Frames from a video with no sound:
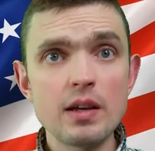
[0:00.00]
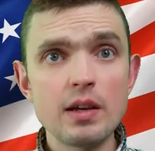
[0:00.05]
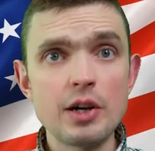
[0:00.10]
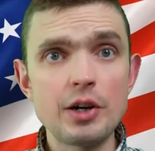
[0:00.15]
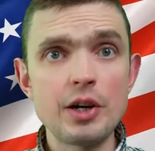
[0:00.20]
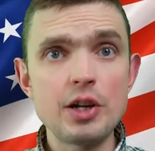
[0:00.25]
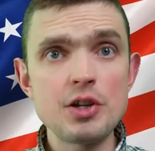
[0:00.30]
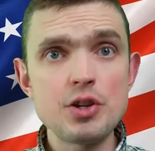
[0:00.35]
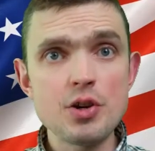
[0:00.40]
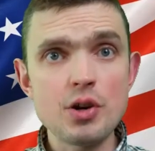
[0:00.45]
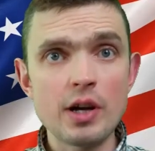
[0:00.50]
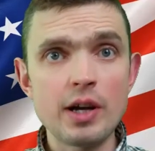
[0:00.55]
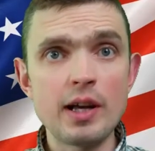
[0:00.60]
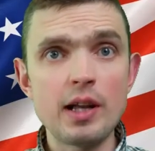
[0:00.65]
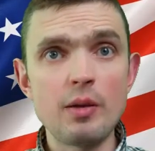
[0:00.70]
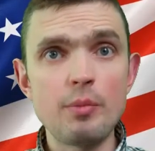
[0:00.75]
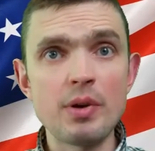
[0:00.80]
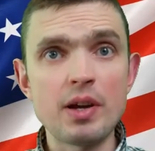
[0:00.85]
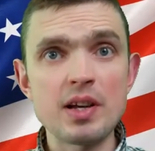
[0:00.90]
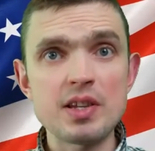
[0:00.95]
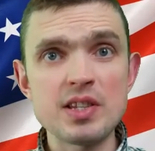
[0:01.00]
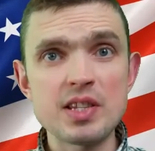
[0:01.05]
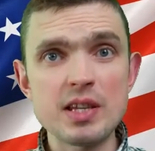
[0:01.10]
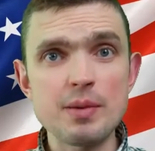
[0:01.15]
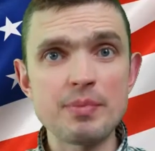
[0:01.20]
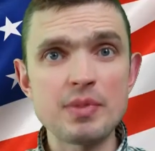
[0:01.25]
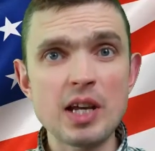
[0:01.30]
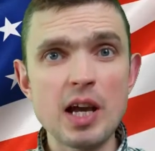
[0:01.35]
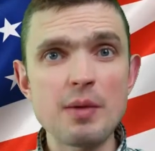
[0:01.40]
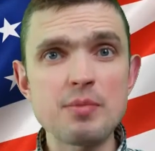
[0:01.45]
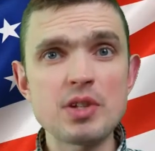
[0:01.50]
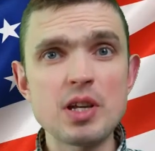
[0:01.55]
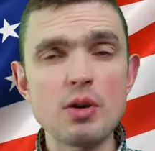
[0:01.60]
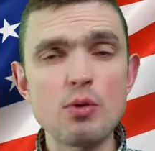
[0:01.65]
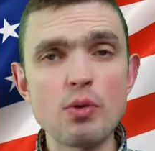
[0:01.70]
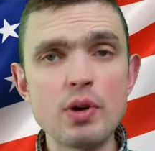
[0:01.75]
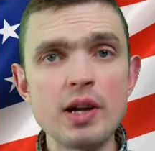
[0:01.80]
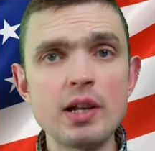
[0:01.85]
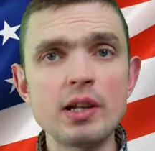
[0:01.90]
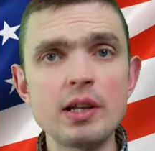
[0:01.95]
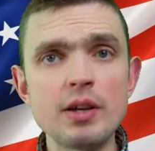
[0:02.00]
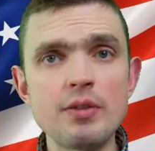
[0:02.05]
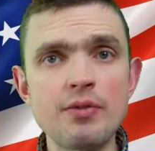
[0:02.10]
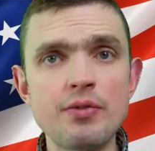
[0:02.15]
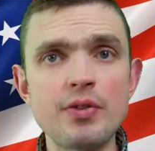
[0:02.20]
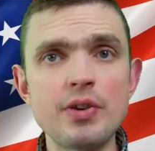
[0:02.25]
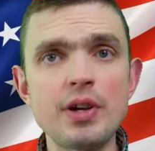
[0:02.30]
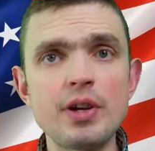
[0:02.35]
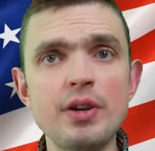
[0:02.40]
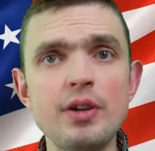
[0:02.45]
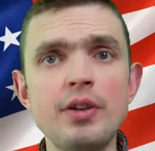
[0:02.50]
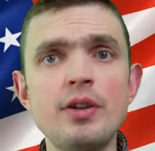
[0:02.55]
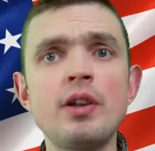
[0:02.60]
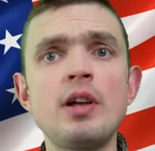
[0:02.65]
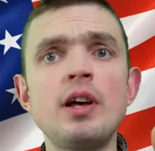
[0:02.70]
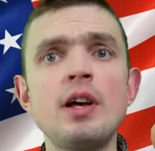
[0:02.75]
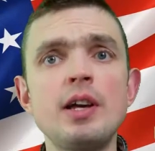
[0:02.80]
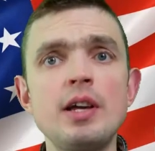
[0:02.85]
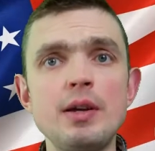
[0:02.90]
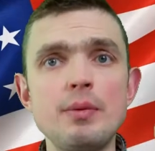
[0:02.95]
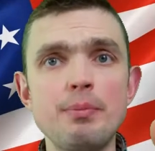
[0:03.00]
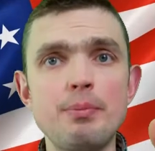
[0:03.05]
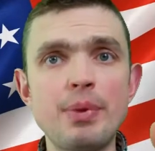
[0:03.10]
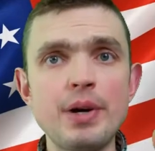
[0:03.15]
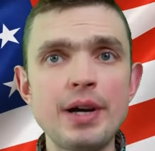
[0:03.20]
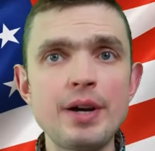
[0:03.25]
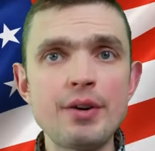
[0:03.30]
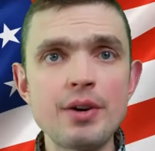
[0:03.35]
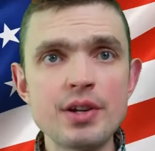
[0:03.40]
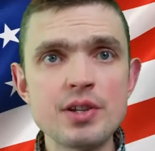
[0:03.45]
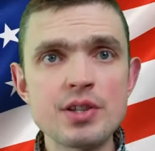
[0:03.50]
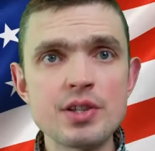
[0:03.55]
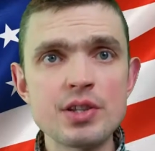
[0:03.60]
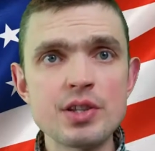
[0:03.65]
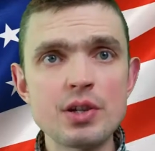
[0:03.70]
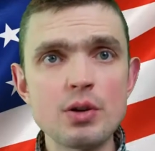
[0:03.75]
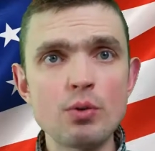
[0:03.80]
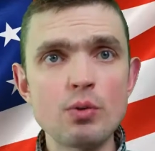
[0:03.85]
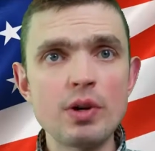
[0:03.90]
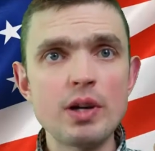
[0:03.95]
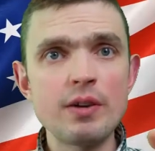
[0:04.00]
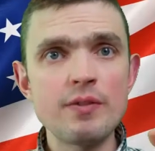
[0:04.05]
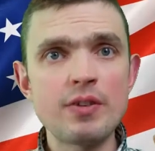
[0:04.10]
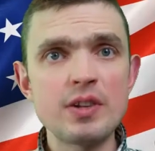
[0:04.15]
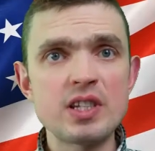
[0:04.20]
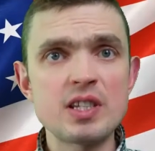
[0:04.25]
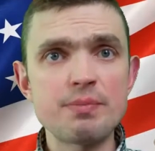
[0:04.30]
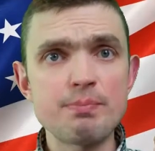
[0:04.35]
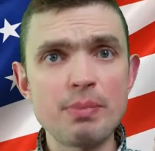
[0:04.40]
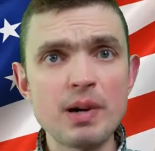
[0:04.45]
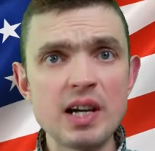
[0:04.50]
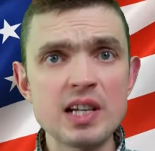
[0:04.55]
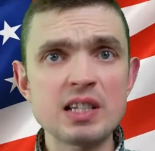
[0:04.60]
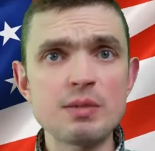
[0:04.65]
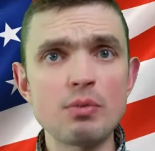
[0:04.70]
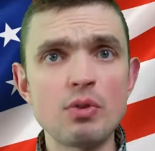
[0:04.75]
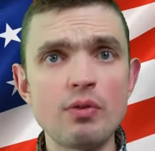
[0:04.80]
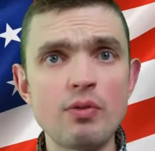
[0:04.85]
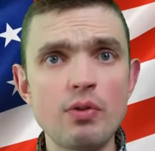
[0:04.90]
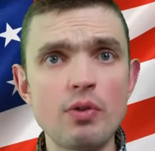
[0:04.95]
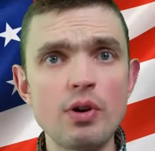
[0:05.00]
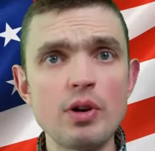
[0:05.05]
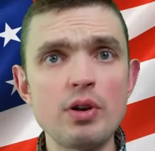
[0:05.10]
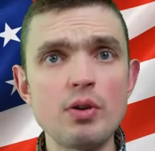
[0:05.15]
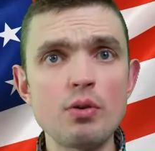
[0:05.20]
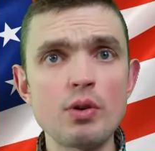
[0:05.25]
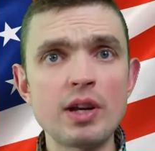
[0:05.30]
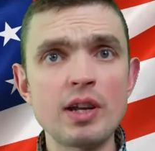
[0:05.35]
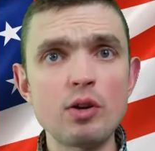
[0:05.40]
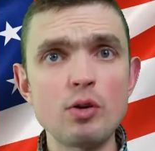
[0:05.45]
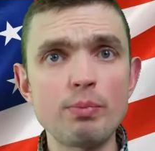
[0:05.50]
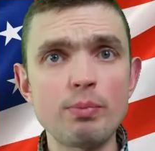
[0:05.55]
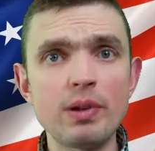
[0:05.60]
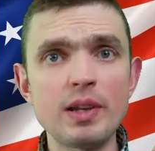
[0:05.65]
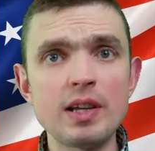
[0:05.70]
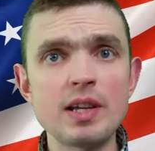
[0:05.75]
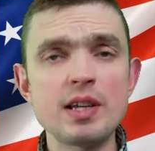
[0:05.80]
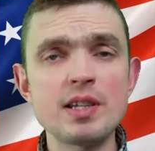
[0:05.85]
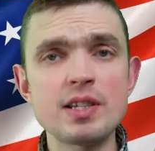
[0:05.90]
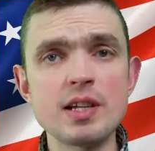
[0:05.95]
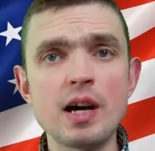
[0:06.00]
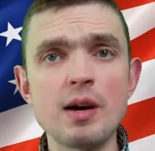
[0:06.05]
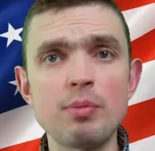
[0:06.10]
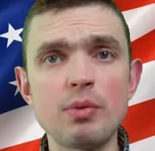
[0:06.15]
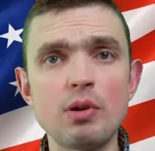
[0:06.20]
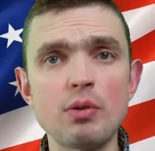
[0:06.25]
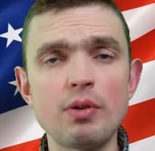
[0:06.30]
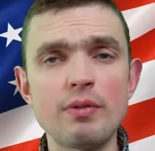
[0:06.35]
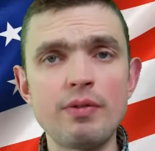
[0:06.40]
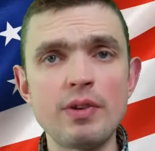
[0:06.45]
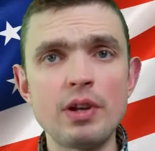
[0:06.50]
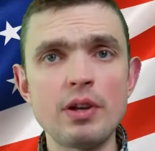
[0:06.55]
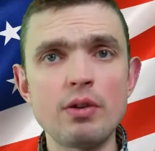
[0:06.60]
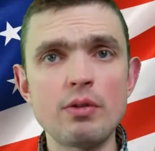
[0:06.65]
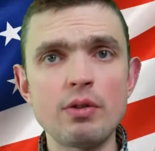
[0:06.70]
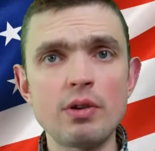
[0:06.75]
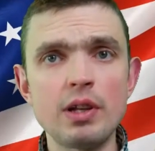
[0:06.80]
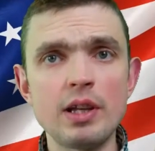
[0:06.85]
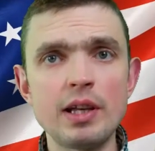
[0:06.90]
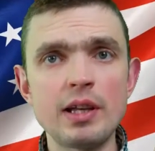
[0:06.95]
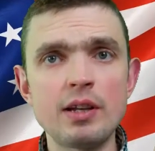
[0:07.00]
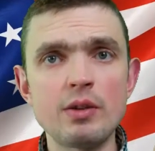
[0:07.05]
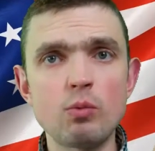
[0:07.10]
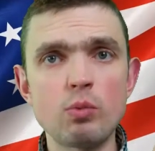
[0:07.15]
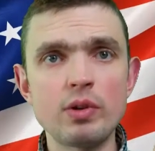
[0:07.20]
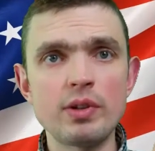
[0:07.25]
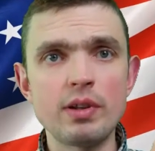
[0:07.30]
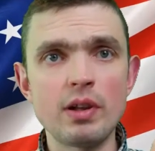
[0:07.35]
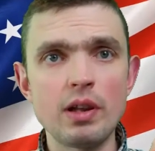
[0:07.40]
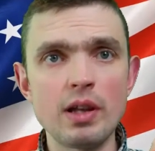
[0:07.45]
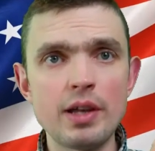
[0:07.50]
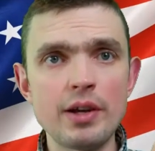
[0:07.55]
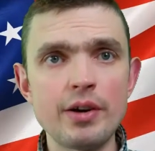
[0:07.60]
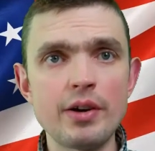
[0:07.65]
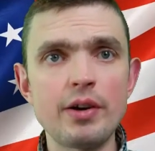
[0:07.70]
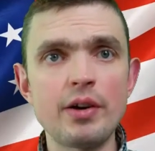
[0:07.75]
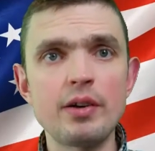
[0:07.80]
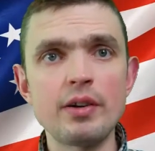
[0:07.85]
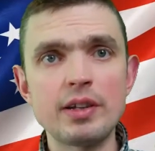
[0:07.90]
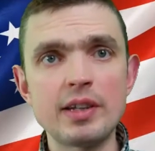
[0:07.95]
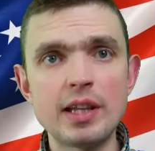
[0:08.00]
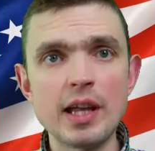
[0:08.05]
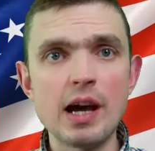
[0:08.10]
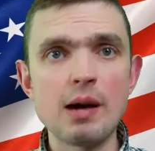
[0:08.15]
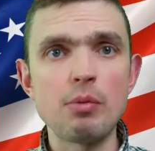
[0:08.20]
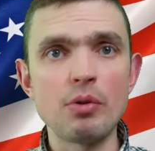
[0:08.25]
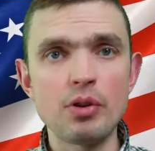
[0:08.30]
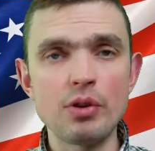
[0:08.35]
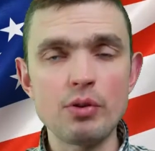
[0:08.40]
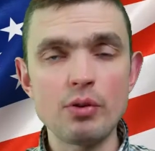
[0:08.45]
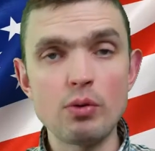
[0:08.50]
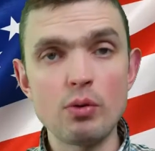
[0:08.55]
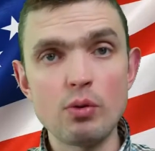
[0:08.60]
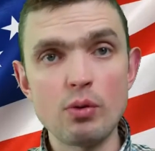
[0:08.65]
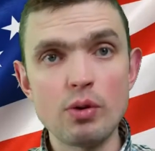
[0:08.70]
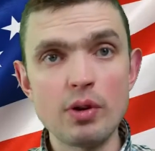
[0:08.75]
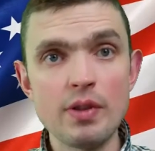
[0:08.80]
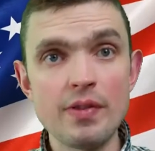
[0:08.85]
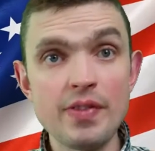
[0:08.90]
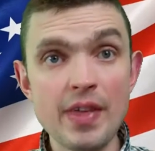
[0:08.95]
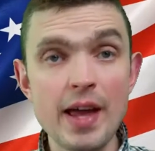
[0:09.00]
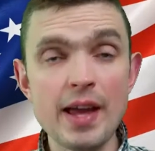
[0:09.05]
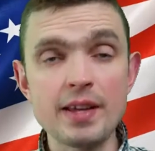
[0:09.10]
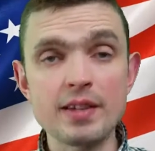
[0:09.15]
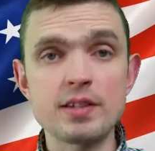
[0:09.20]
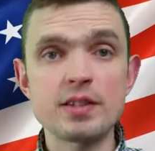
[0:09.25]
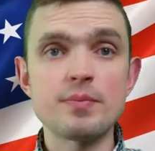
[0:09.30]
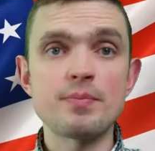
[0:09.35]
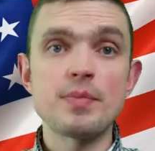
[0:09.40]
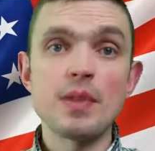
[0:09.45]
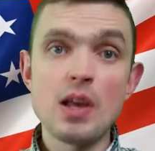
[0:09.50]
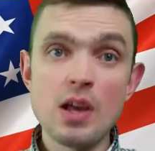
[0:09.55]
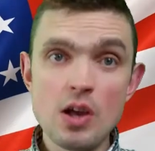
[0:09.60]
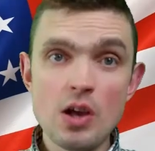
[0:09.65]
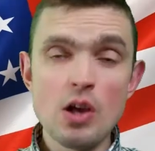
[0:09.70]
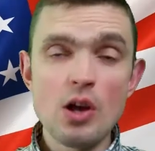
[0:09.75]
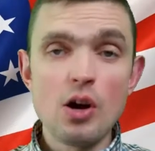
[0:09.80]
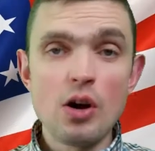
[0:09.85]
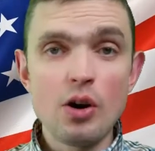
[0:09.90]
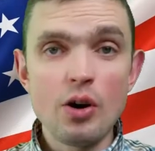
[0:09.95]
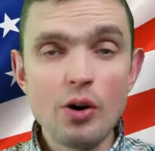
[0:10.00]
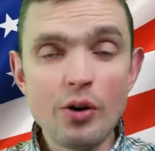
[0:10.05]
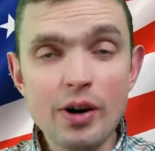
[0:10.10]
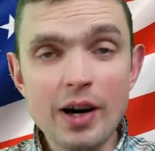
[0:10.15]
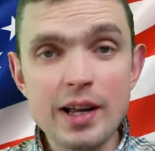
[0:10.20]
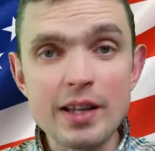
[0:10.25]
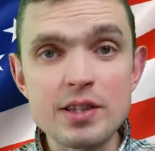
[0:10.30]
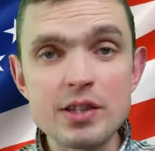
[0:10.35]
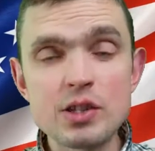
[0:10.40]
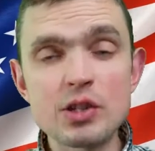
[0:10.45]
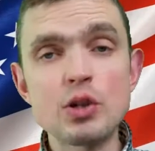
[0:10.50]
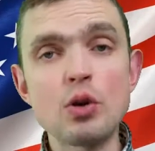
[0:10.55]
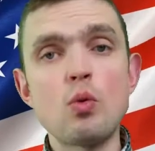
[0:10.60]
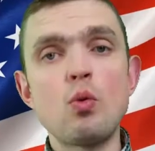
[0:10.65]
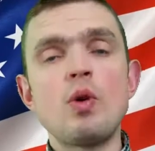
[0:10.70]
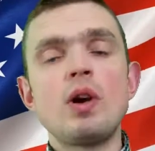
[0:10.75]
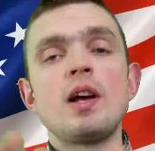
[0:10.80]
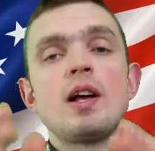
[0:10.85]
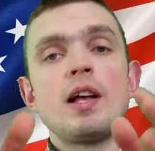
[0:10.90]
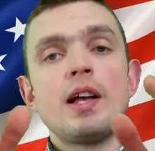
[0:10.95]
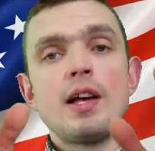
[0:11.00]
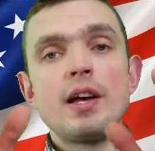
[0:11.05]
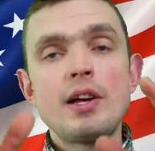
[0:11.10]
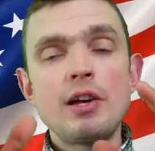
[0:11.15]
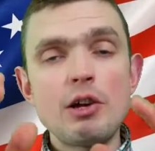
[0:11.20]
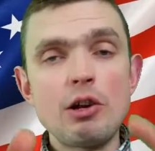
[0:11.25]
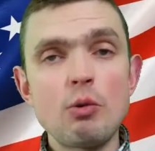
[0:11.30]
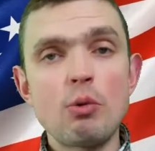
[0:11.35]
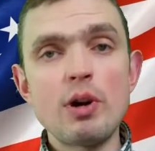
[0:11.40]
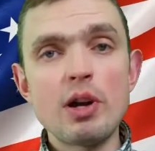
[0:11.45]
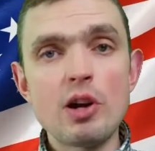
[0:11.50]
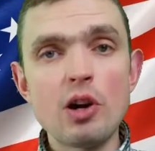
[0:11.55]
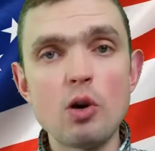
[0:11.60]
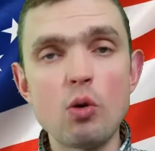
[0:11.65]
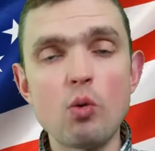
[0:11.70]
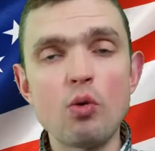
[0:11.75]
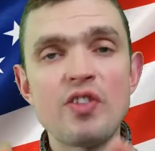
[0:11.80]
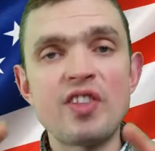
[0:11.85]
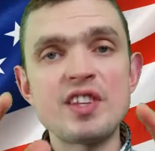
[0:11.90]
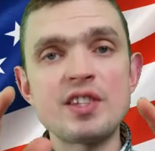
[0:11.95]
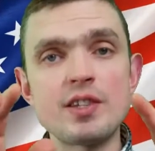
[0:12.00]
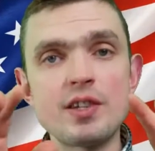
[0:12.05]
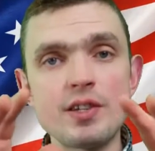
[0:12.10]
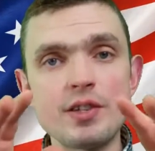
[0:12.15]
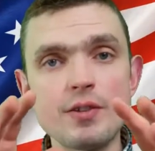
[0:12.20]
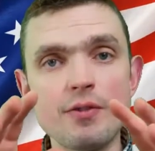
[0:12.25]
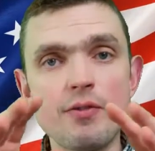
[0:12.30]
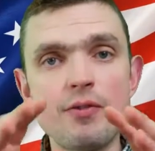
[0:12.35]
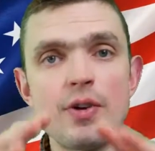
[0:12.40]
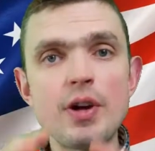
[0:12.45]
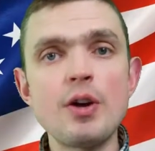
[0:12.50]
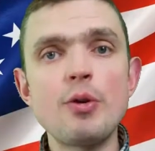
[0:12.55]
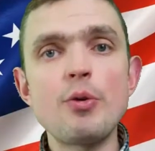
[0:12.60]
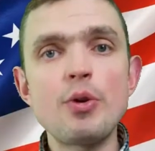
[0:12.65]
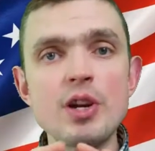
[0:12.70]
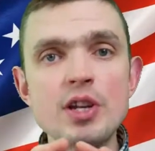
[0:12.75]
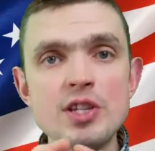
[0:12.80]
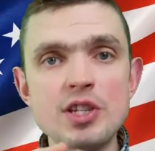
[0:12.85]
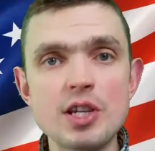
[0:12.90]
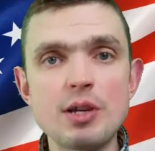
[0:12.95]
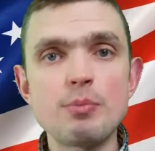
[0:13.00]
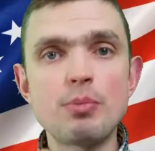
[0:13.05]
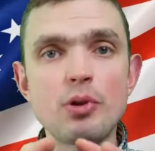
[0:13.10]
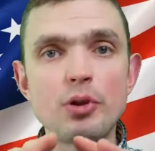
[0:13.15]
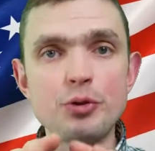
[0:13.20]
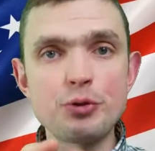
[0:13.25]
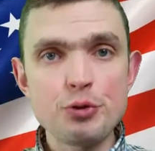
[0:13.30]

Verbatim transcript: I need your help because sometimes I really feel embarrassed. So if it's possible for you, can you please upload a video related with the letter W? Thanks. Alright, so here we go. This is a very simple